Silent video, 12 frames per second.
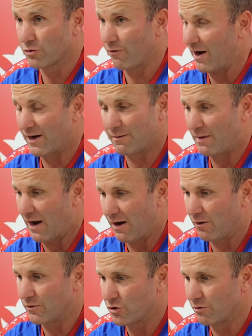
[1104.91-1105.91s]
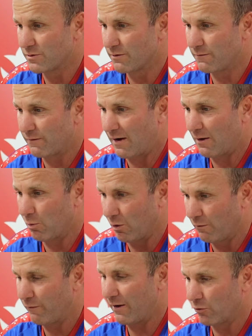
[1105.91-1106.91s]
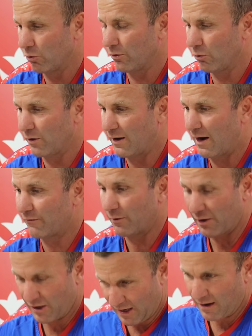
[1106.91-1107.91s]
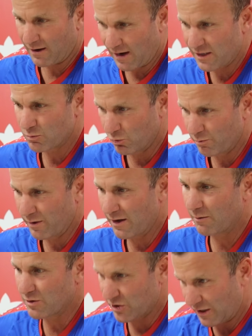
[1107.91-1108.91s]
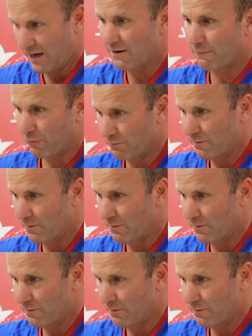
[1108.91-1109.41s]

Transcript: around him now in terms of welfare and all looking after. I know Cass would be. I'm just saying